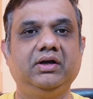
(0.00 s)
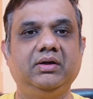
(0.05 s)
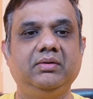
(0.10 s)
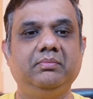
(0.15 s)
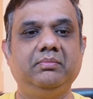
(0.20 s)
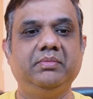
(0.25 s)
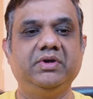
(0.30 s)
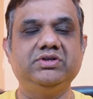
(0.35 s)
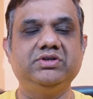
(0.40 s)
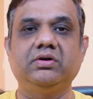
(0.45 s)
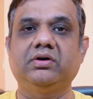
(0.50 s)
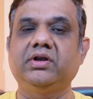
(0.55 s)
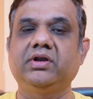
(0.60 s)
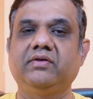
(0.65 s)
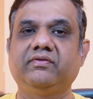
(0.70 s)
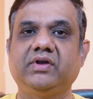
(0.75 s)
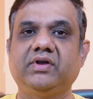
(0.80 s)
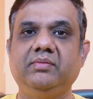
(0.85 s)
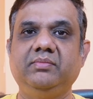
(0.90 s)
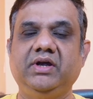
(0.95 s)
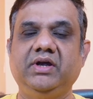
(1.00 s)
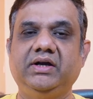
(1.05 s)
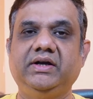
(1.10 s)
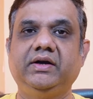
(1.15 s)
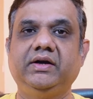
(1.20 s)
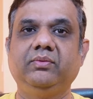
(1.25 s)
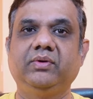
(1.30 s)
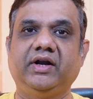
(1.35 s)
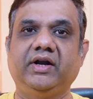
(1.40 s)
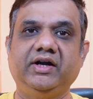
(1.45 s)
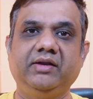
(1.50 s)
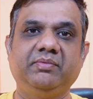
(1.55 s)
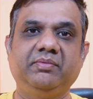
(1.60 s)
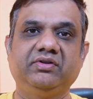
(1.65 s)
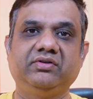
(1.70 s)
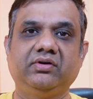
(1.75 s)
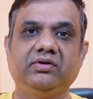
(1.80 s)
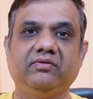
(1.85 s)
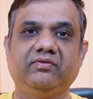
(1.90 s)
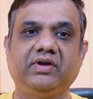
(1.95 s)
majority of time, 80 to
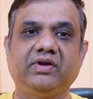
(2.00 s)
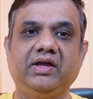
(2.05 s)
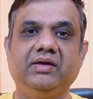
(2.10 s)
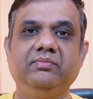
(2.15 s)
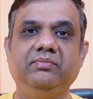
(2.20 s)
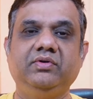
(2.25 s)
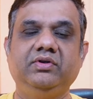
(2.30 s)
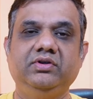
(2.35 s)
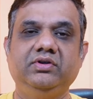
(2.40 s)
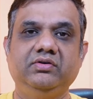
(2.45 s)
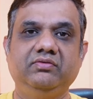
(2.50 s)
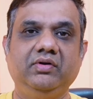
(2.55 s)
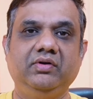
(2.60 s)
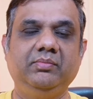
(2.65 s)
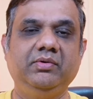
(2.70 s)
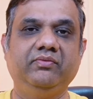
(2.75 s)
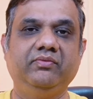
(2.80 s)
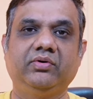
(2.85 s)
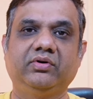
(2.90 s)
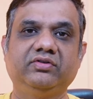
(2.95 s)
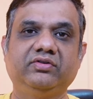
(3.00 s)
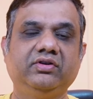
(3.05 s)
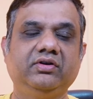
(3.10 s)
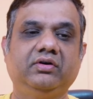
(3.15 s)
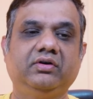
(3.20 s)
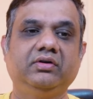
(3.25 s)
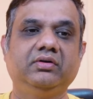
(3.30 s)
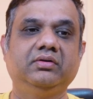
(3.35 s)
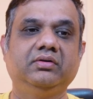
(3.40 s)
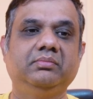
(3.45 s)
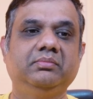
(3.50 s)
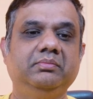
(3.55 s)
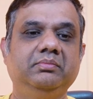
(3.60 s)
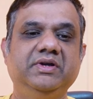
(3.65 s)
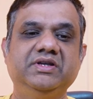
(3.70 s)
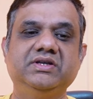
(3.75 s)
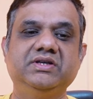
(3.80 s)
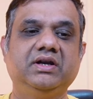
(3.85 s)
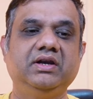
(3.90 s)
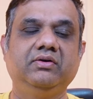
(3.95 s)
90% of time, you will be focusing on
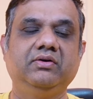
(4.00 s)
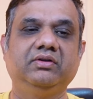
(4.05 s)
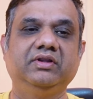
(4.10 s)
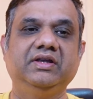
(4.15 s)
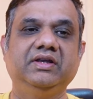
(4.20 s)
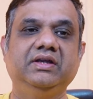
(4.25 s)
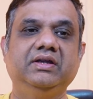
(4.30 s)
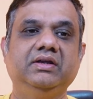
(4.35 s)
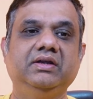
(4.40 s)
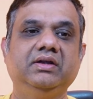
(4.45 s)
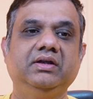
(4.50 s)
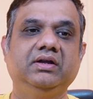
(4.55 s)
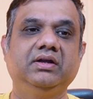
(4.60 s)
majorly on the